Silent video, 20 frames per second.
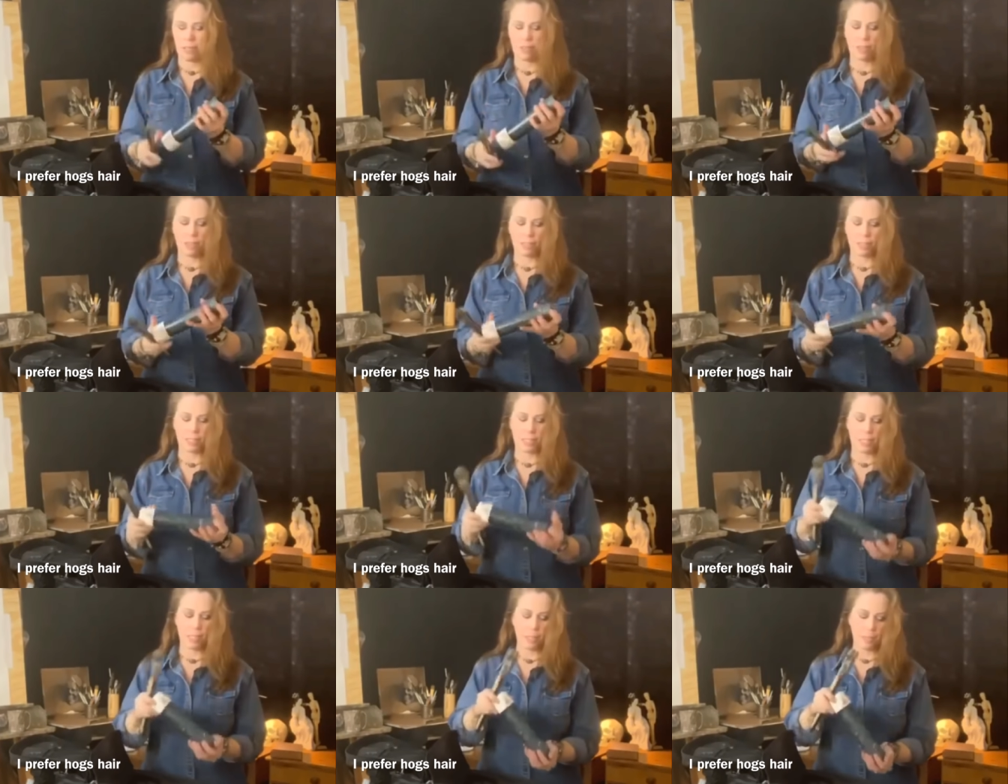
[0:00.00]

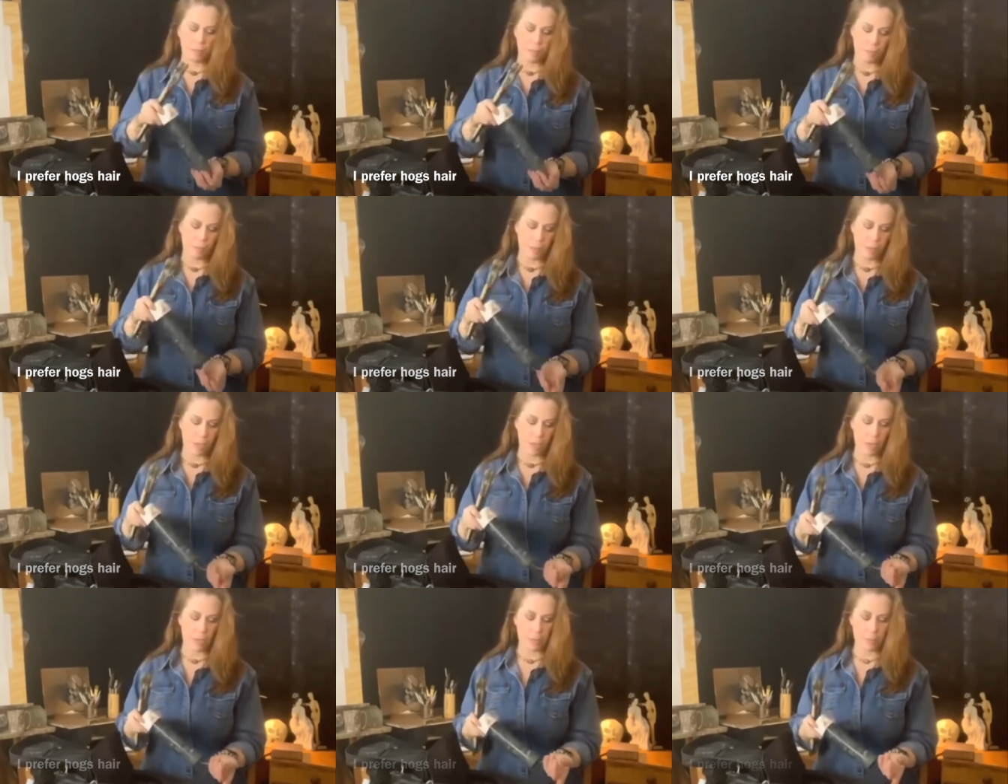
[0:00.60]
That's it.
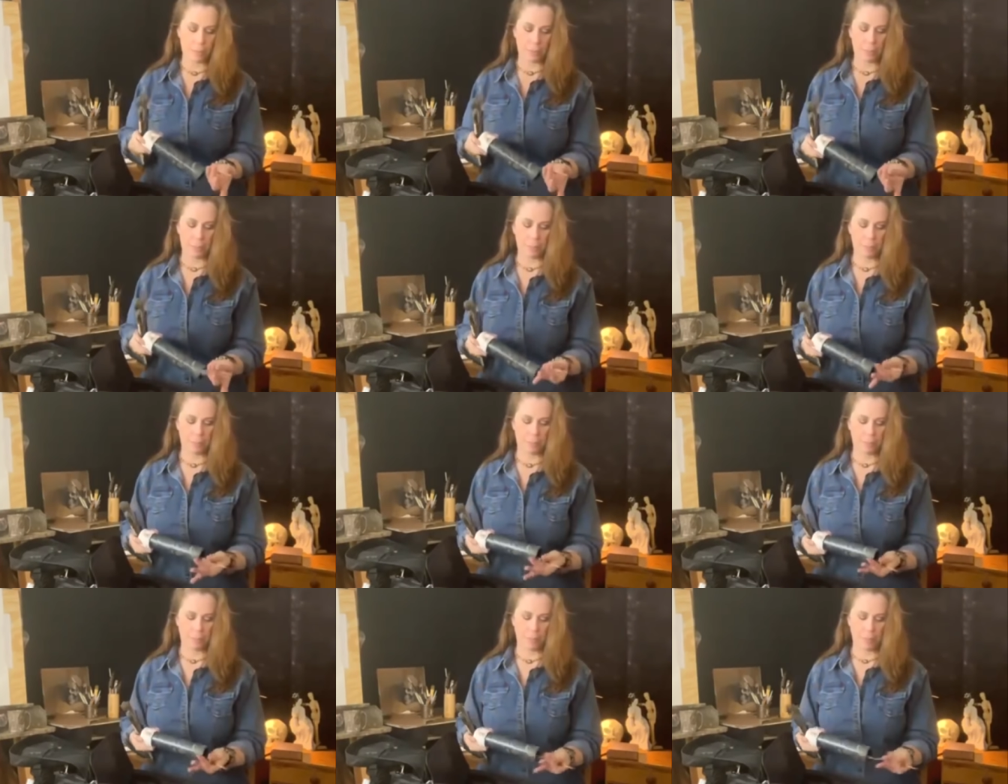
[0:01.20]
Um,
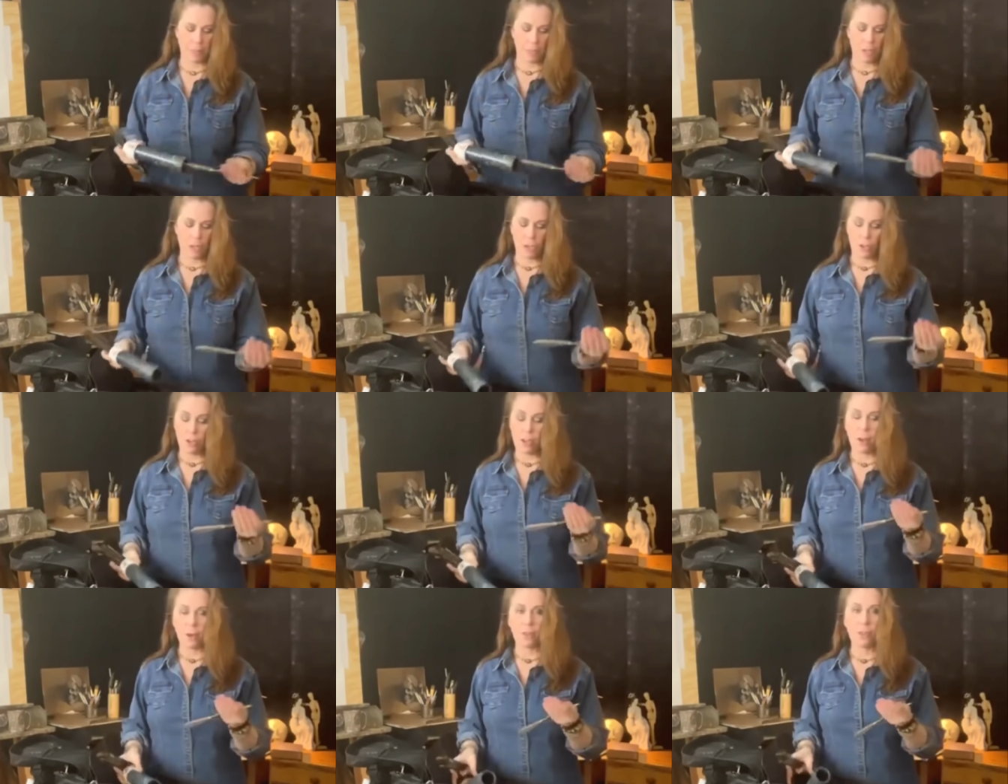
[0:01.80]

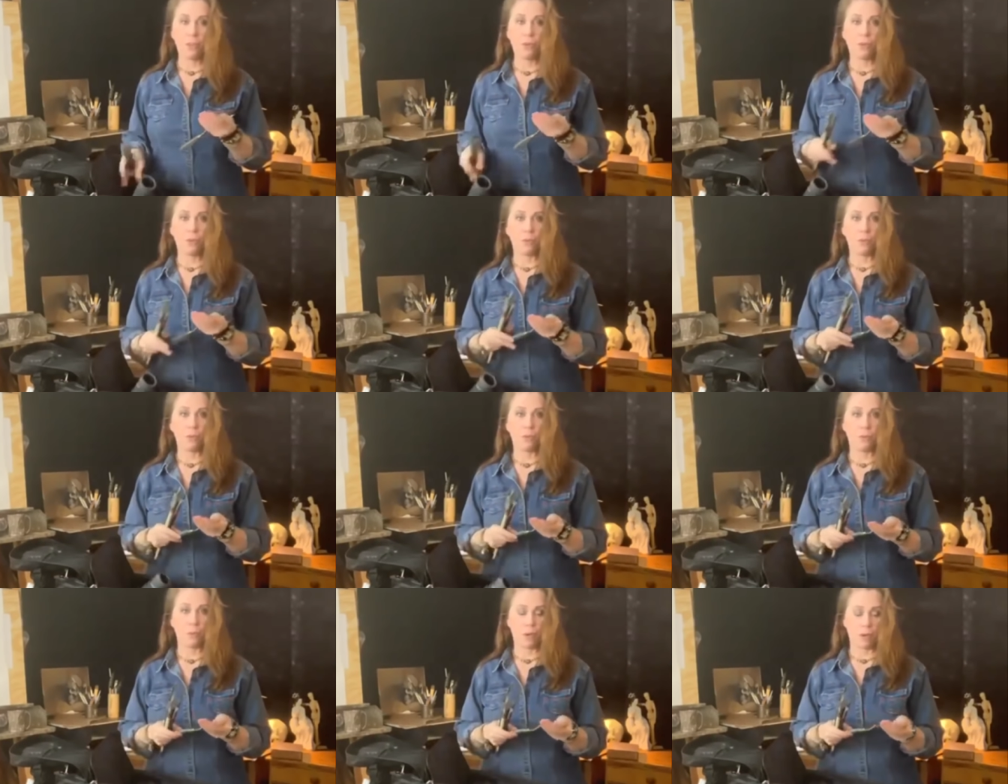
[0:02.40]
now
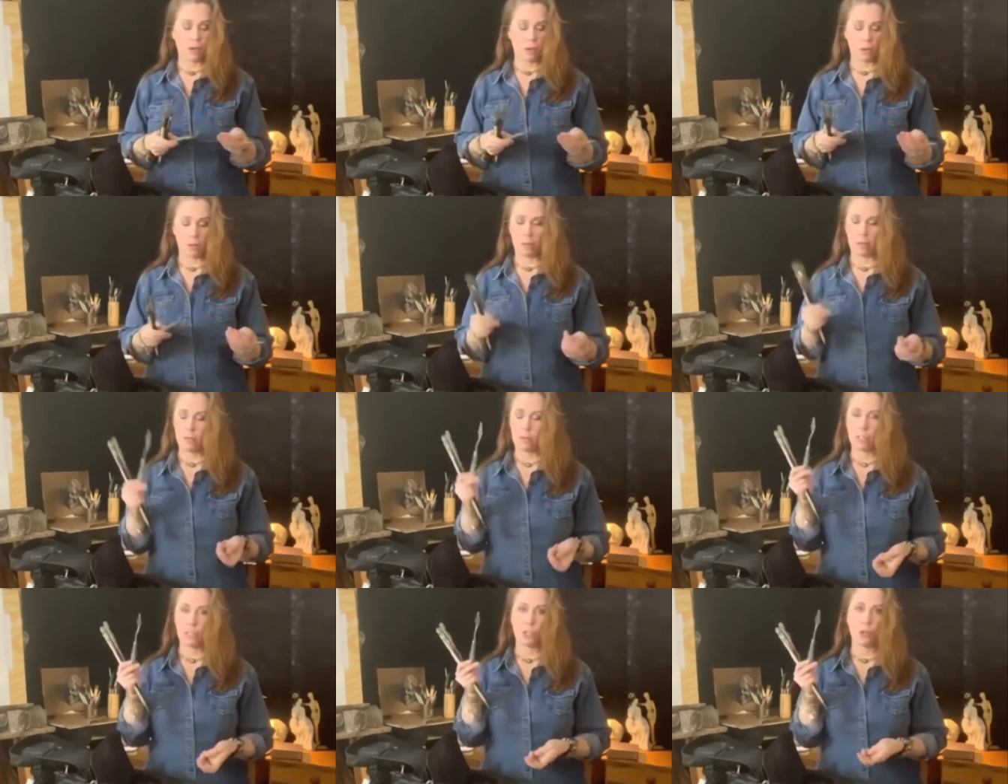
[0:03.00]
you are,
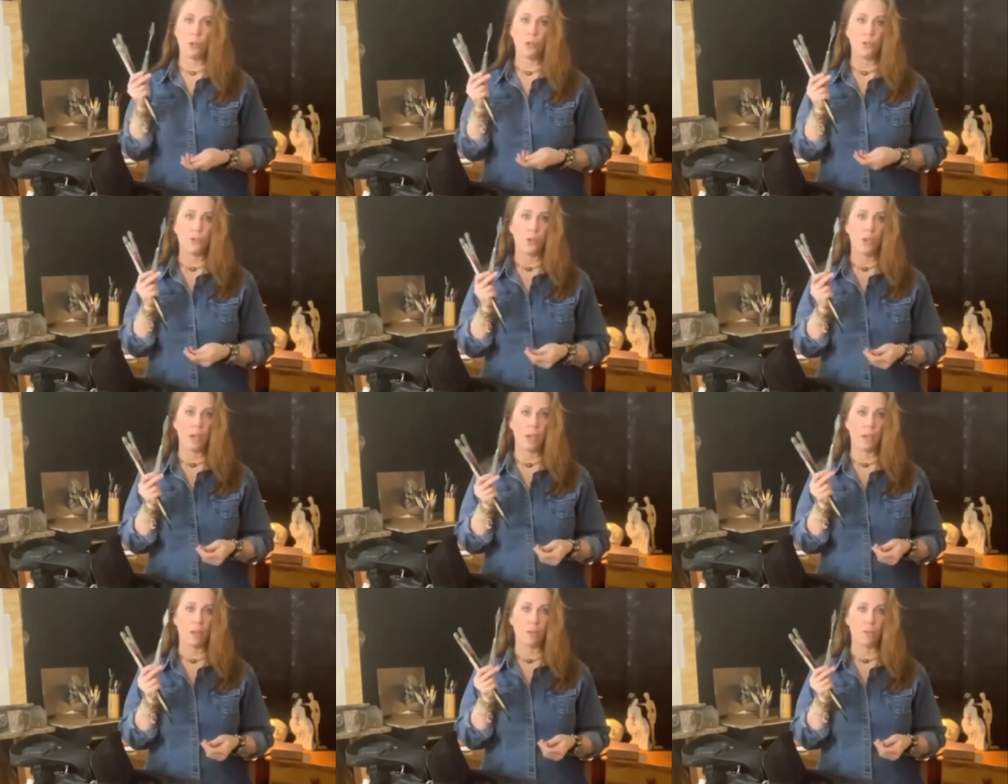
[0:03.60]
it's told you
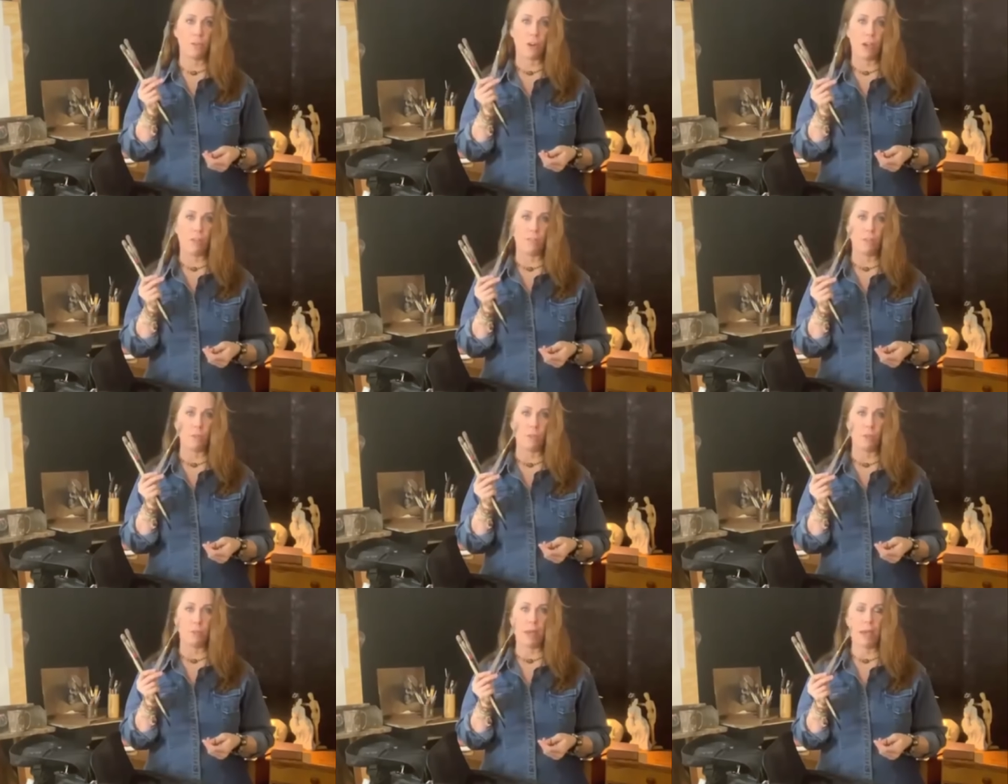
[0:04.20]
cannot
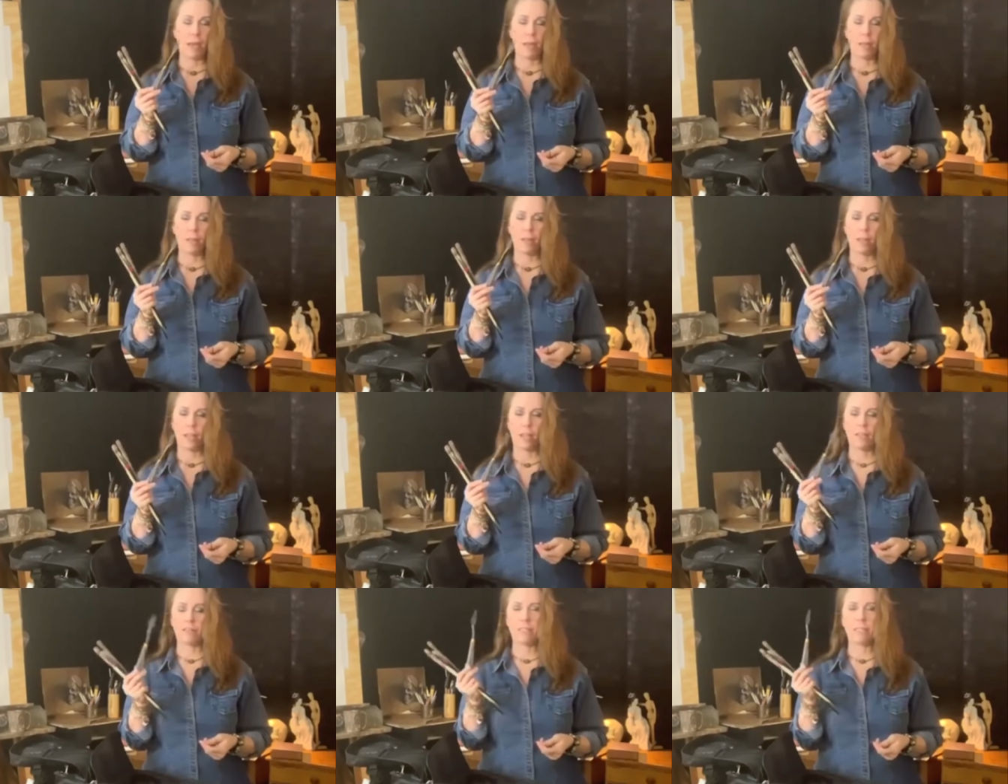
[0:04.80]
travel with palette
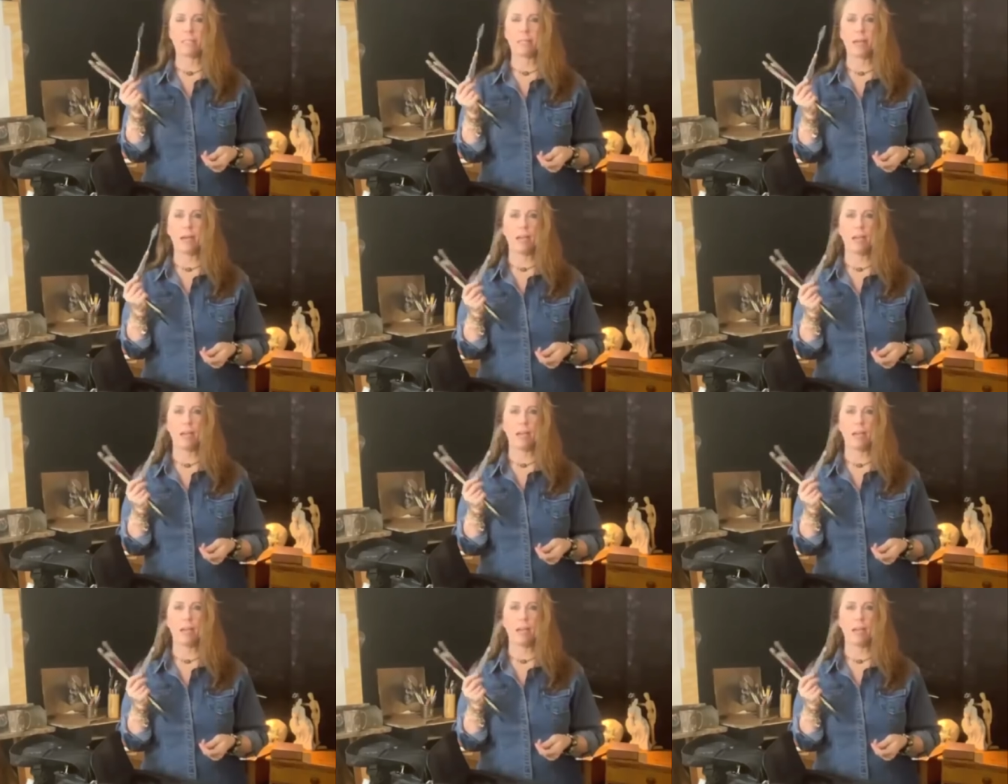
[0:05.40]
knives.